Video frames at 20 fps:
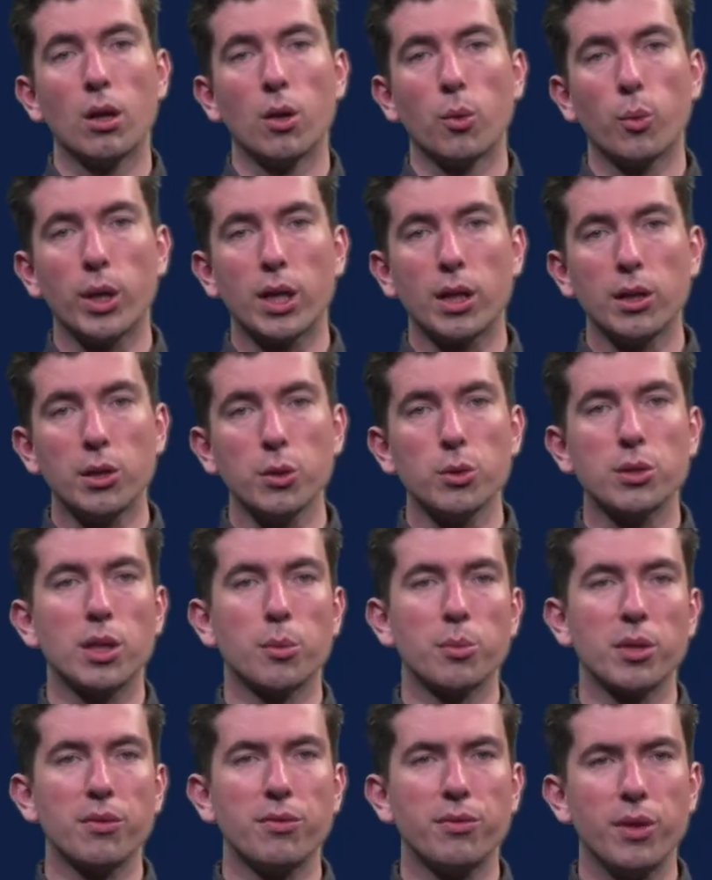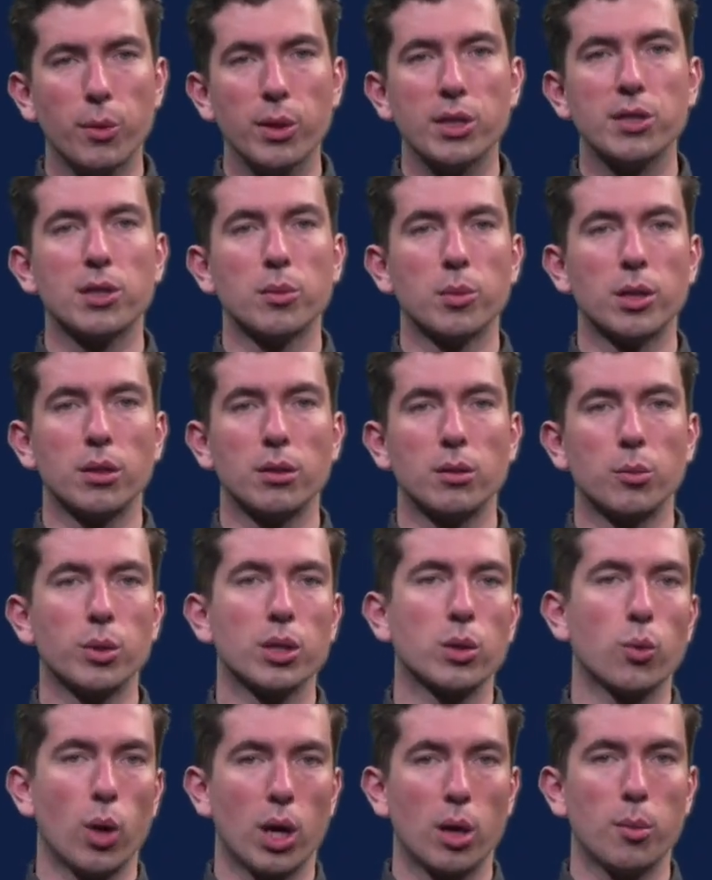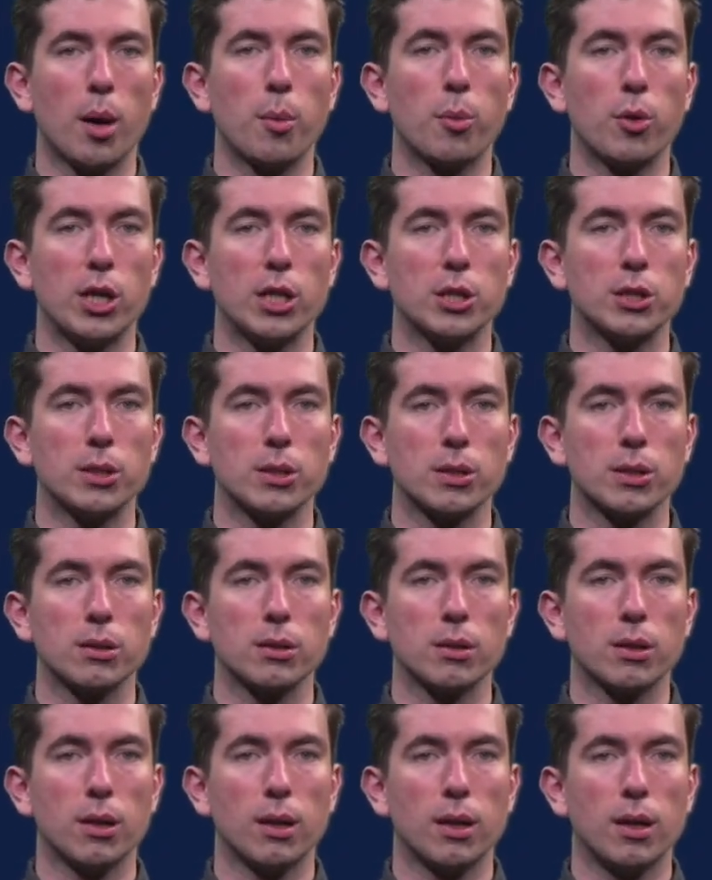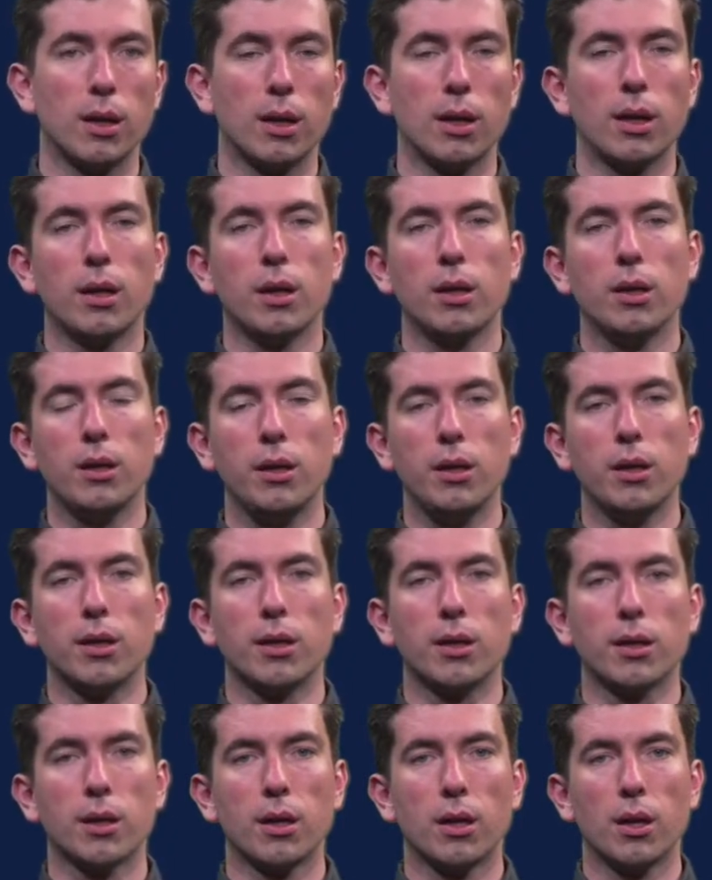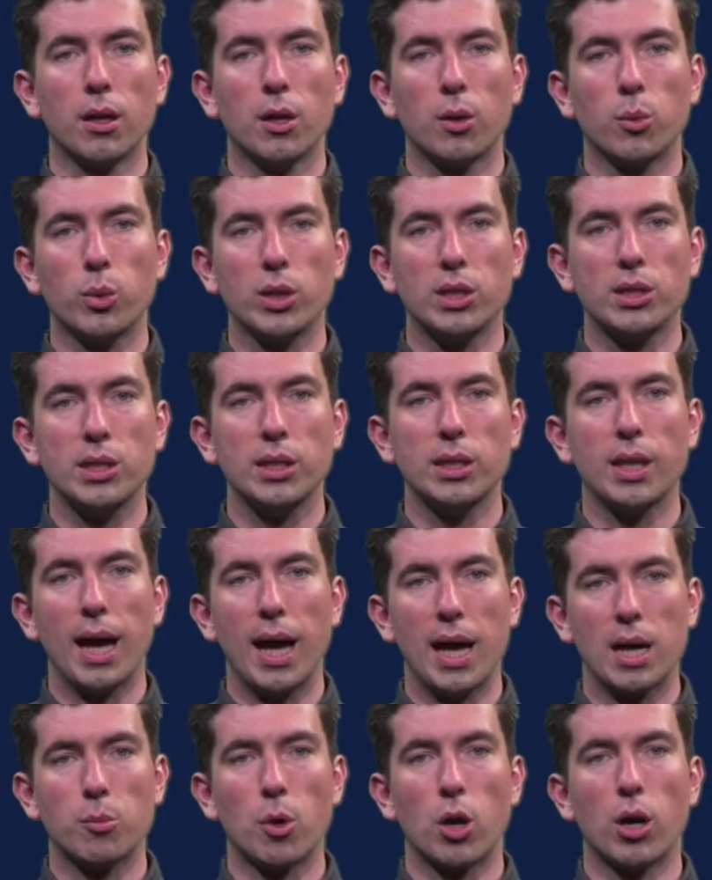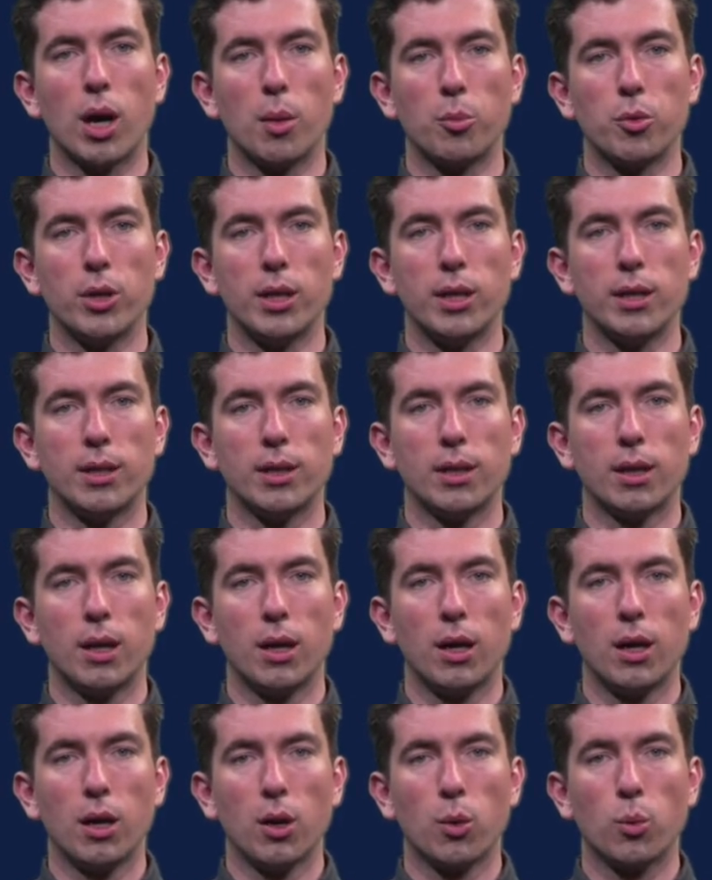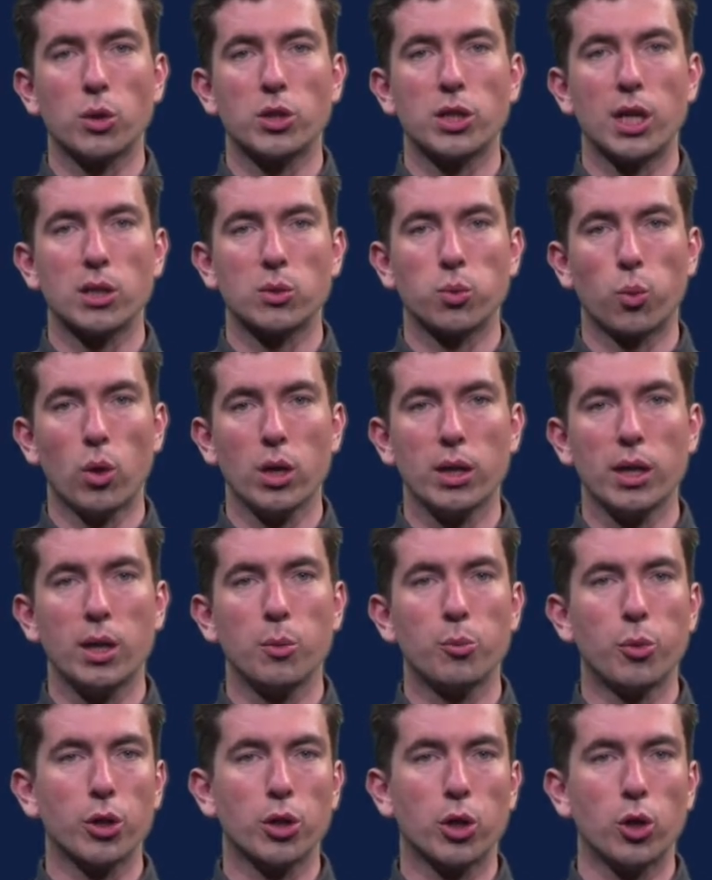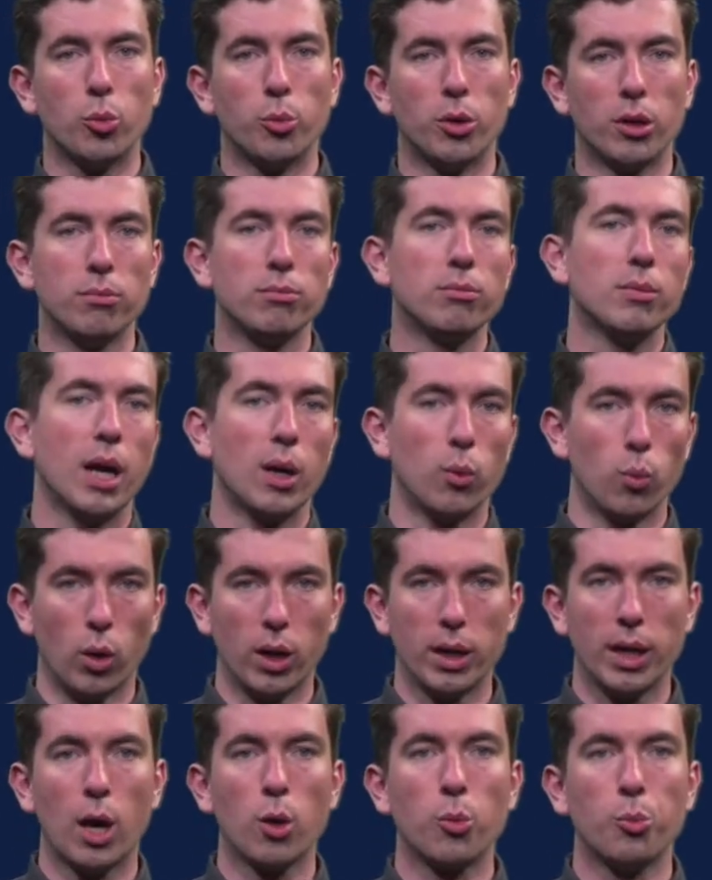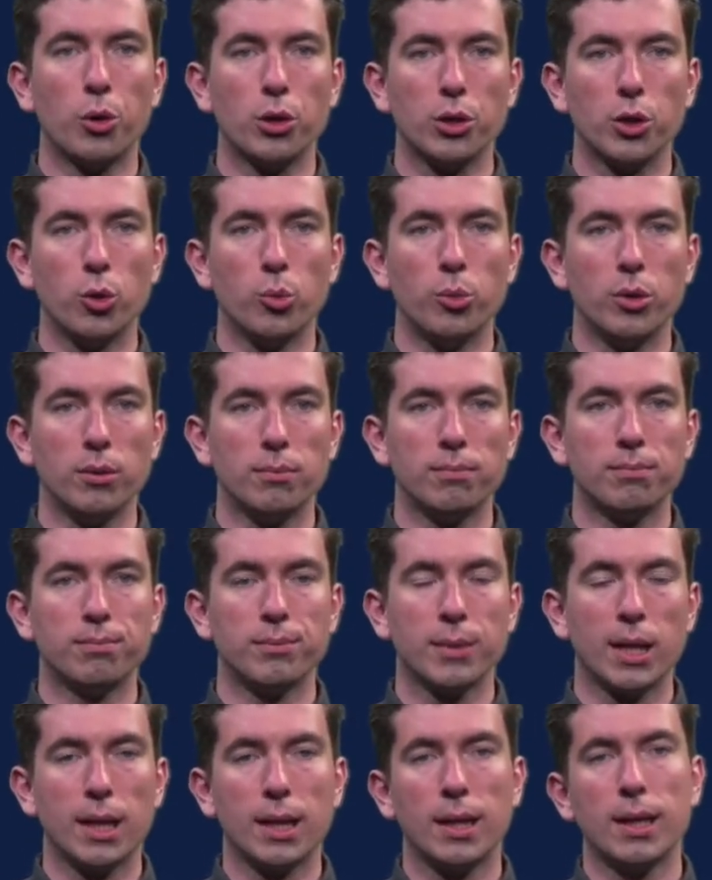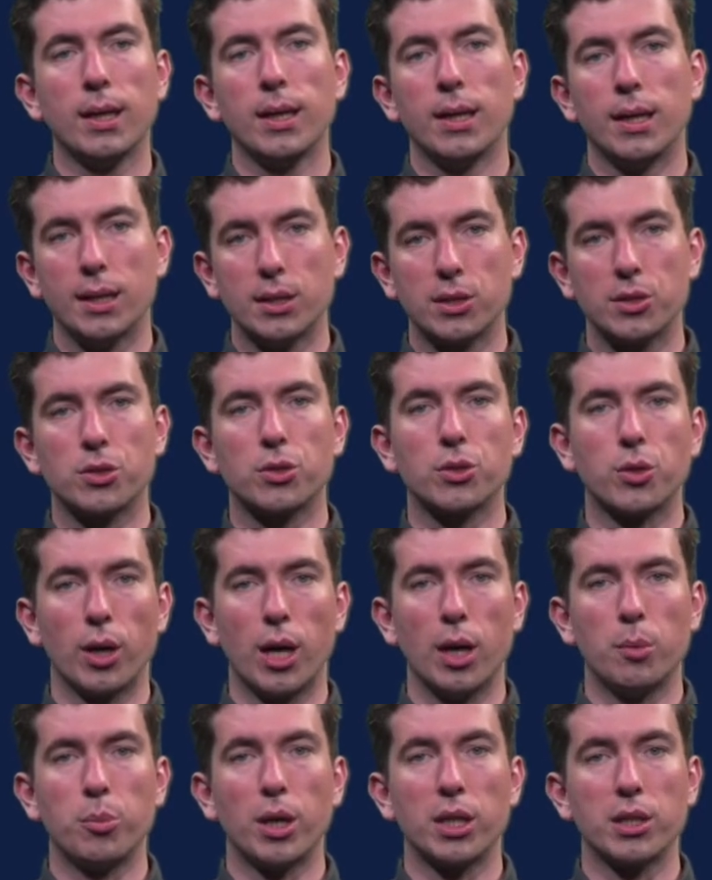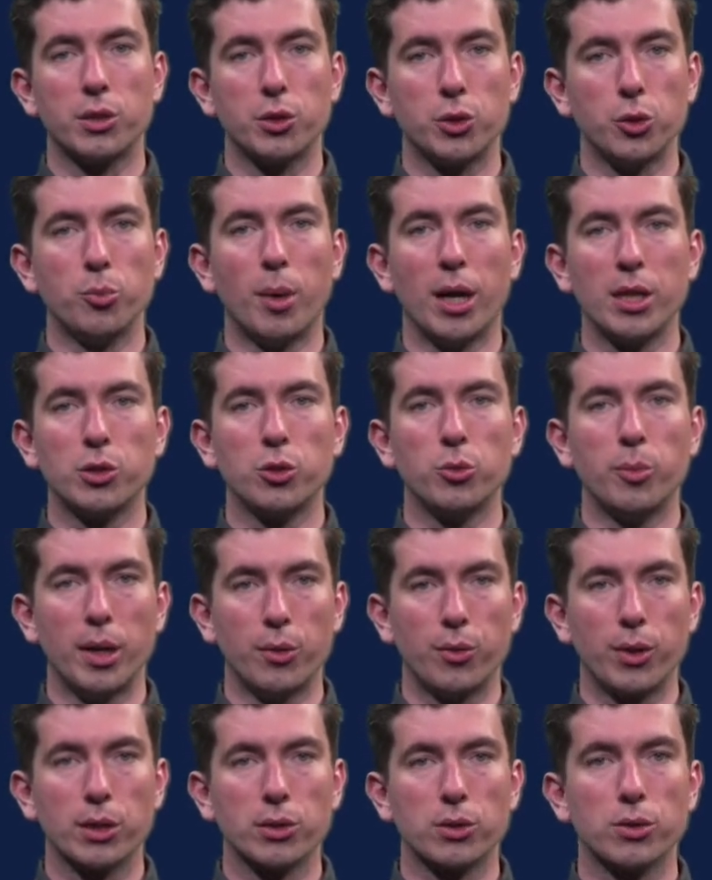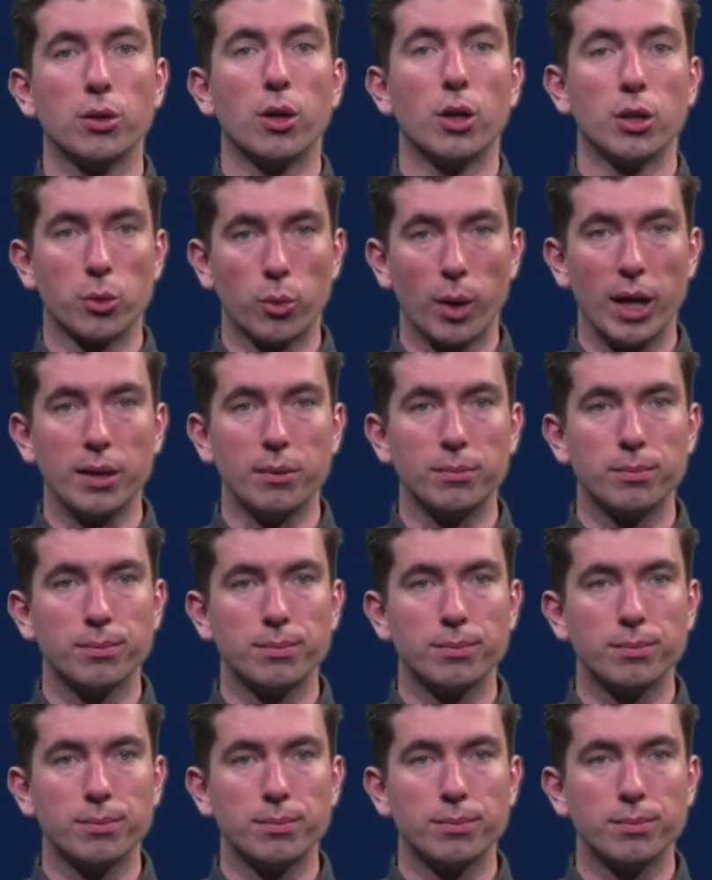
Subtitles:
We can do something very similar with quantum operations. Here, we see the Hadamard operator, which has one input qubit and one output qubit. It's described by the 2x2 matrix on the right.